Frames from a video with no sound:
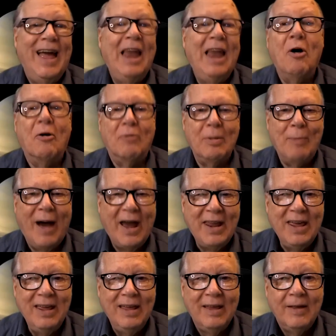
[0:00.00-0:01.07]
Hello,
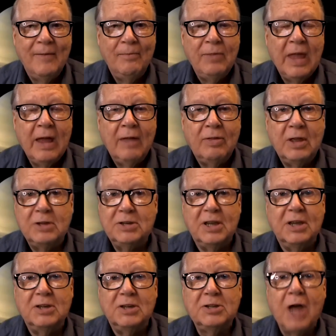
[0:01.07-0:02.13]
everybody. This
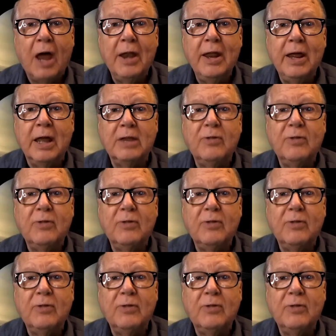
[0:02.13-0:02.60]
is Sunday.